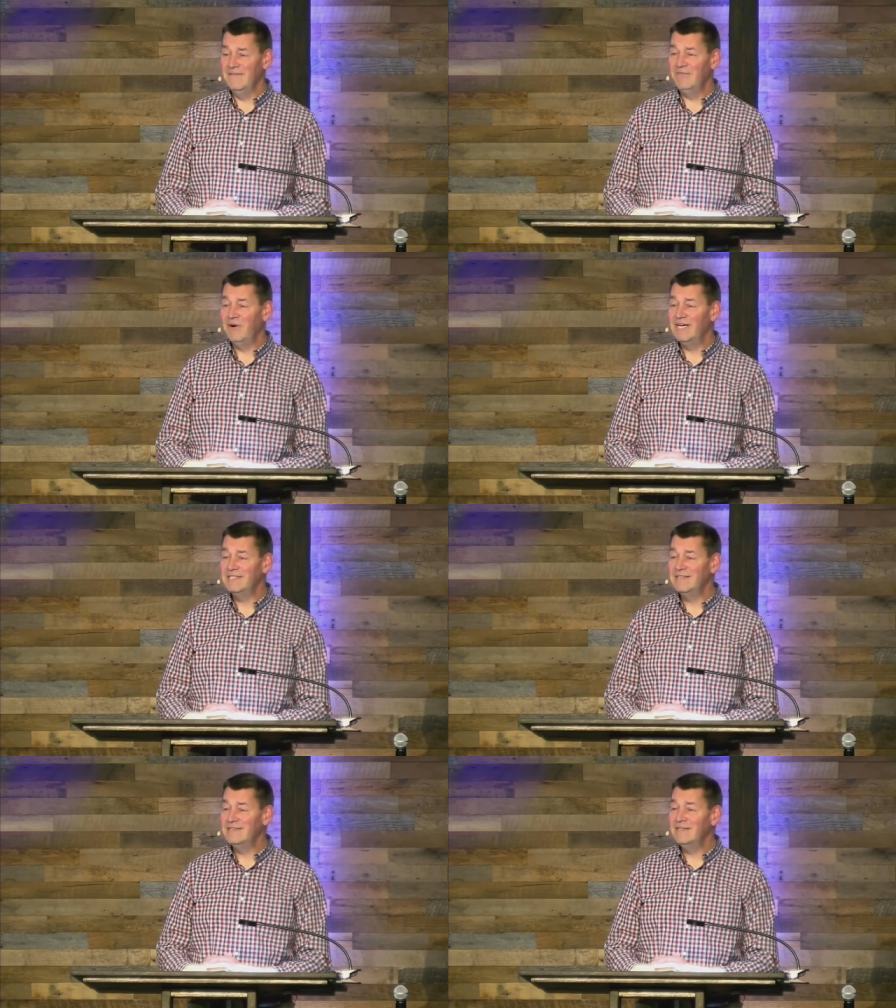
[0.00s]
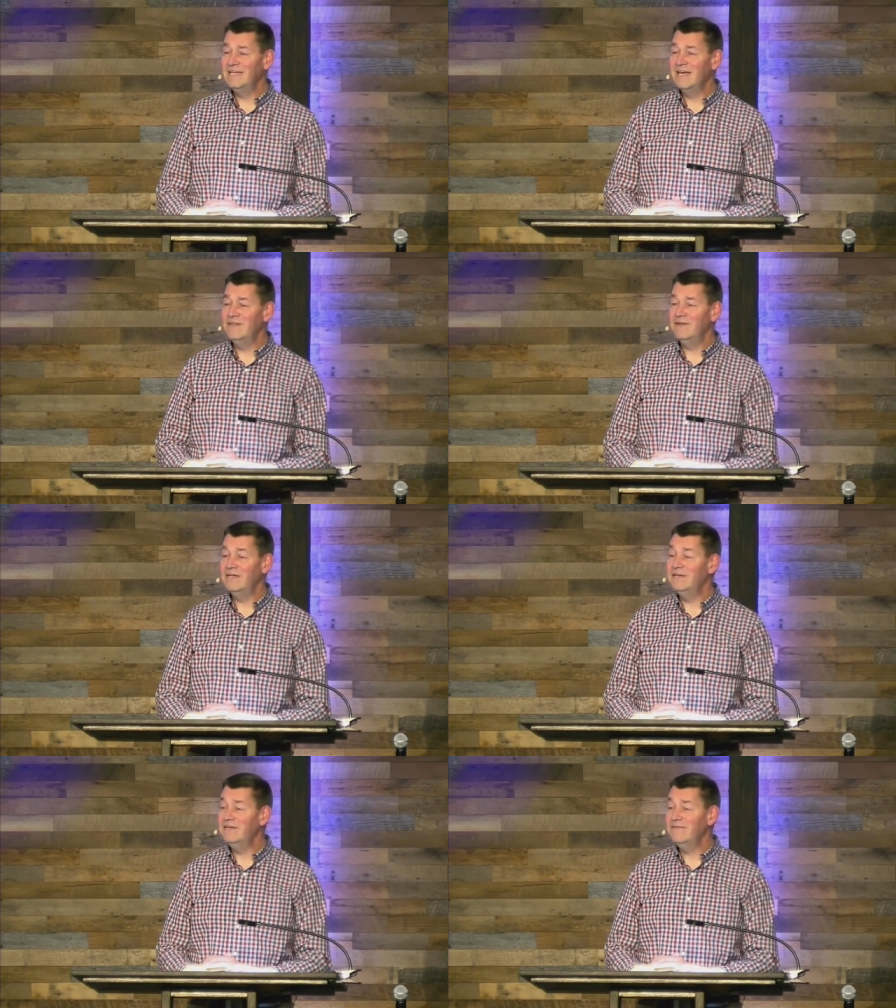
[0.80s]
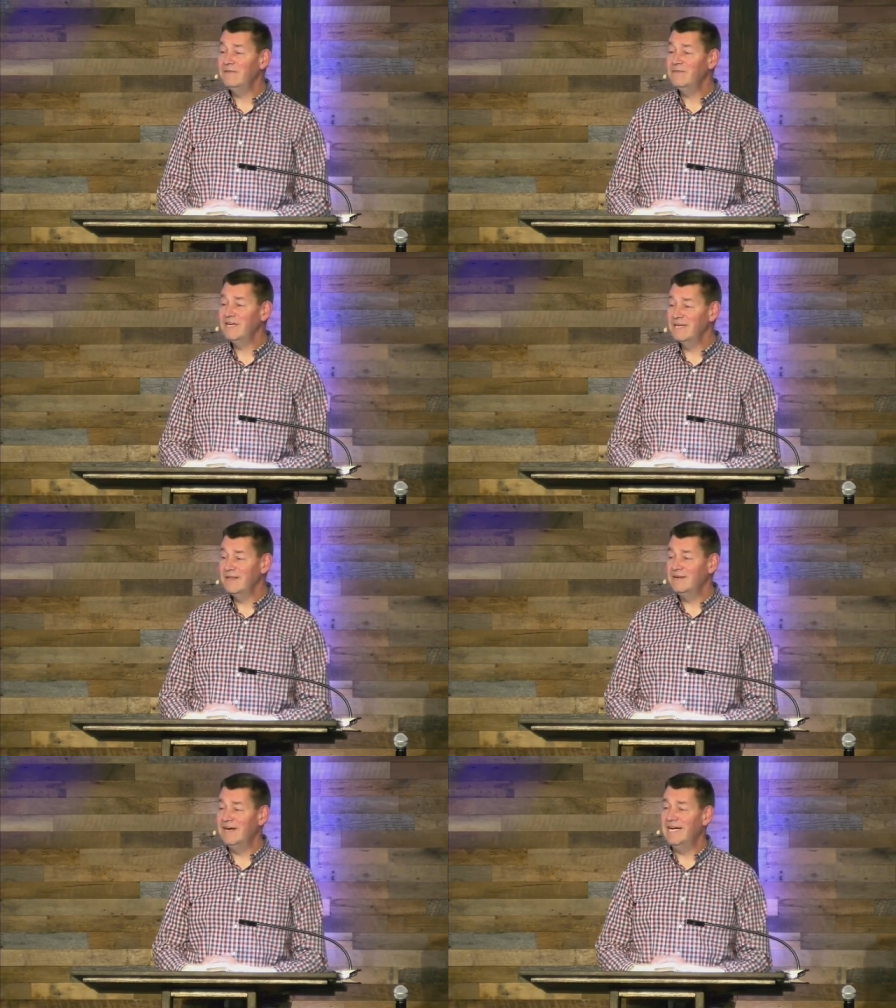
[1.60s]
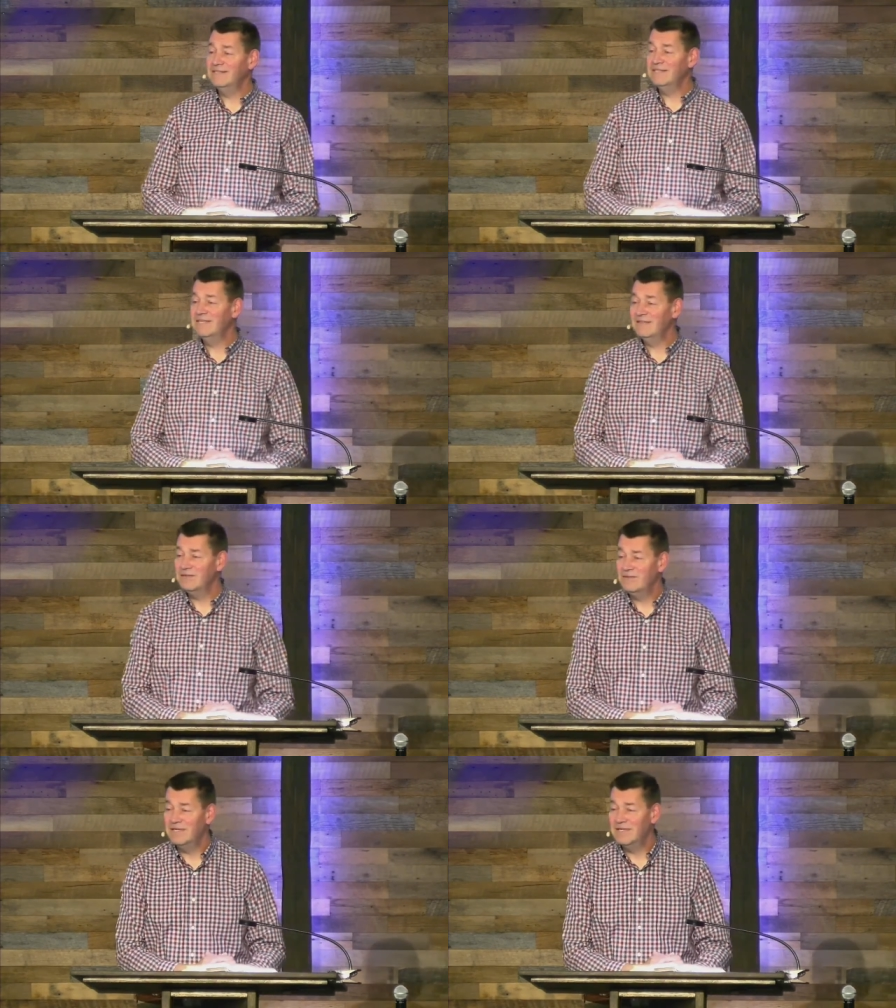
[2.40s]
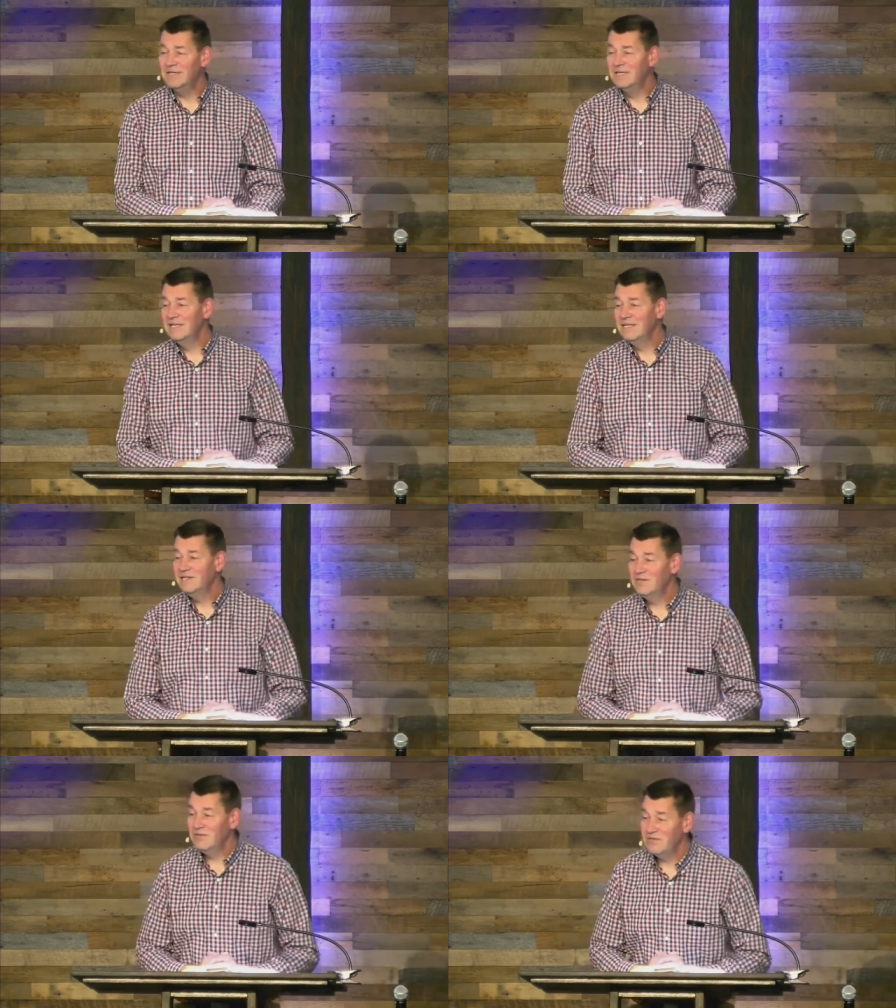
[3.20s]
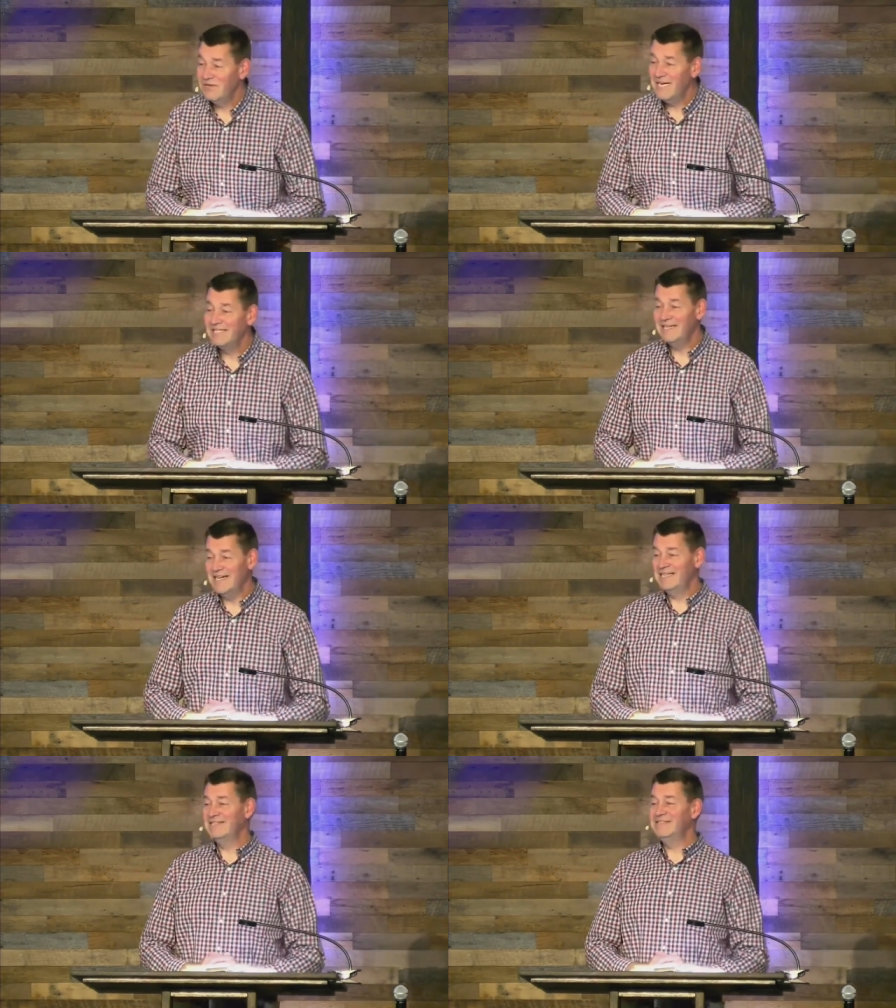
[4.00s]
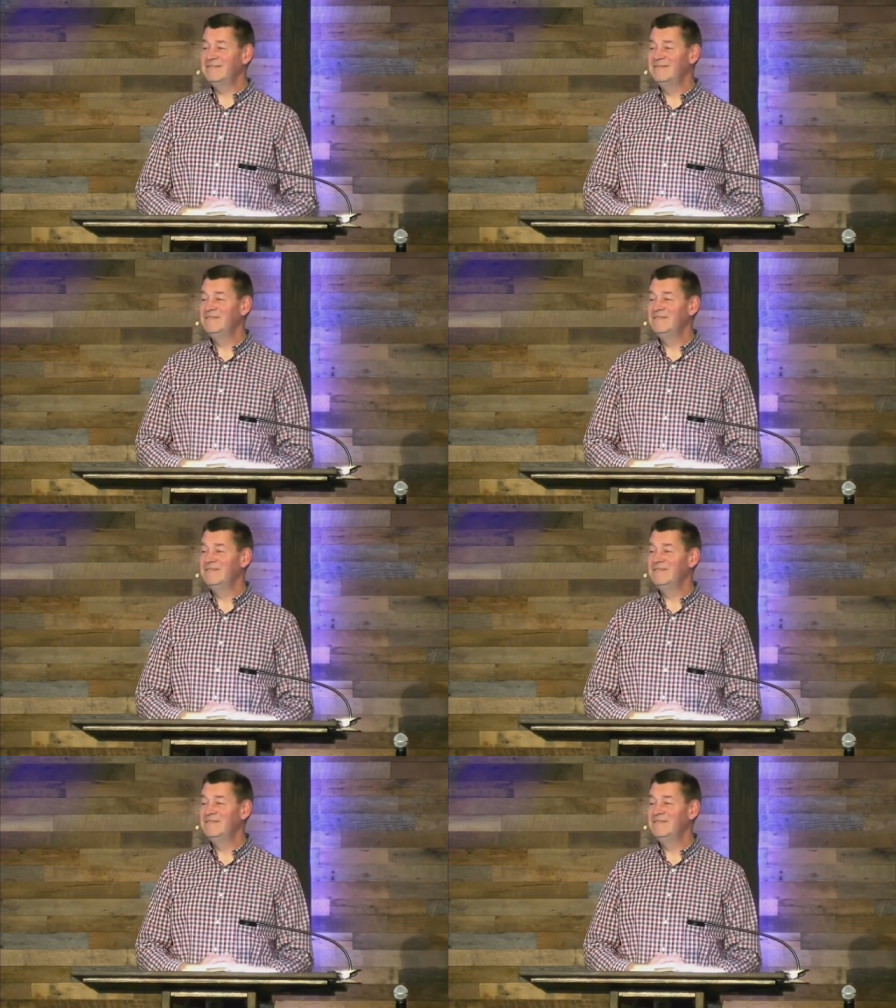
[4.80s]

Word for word: processing together, hearing from one another, asking the Lord to direct us.